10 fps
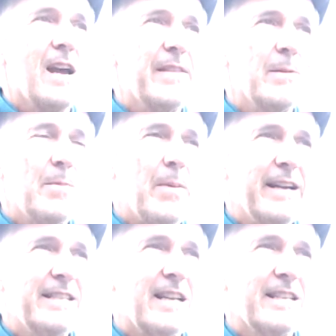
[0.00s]
And then we
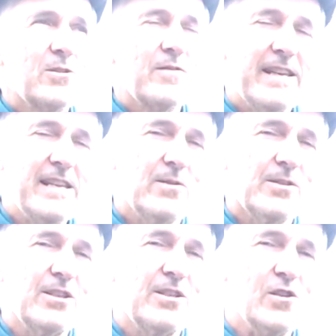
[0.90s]
played like Eagles
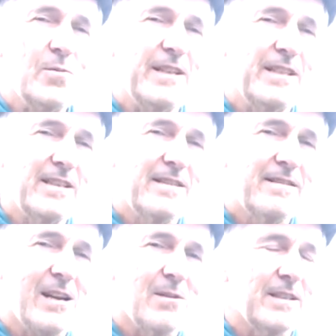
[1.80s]
and Doobies,
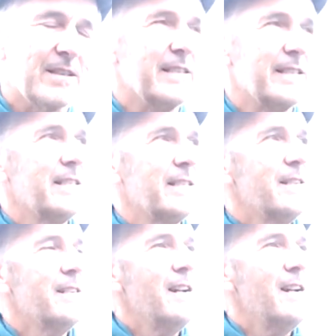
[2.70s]
that was nice.
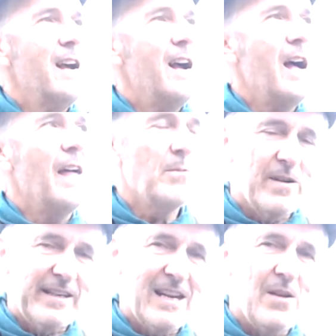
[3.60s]
And then we
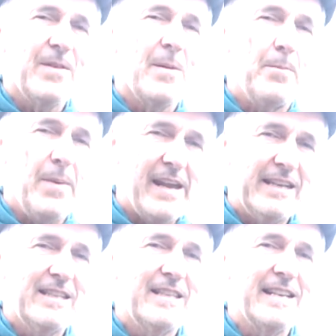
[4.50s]
worked out the
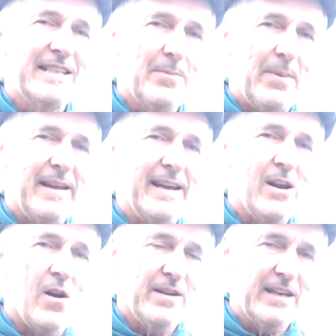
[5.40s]
best thing to play
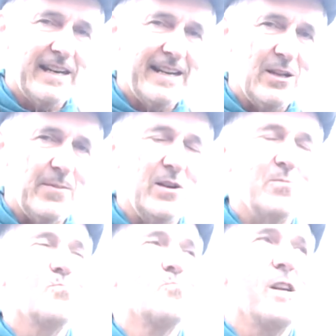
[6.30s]
on a
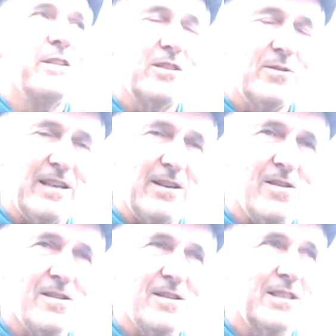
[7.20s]
canal. We're doing
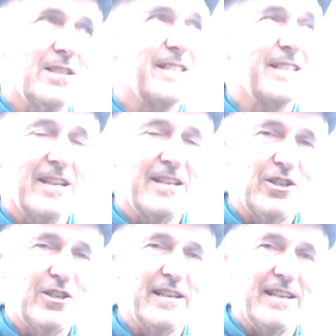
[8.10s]
locks, and then the sun is
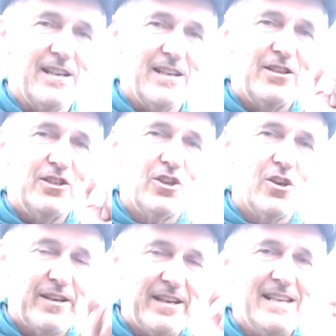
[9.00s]
shining.
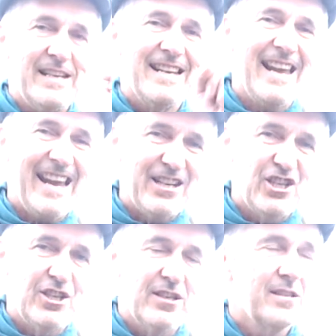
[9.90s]
Johnny Cash.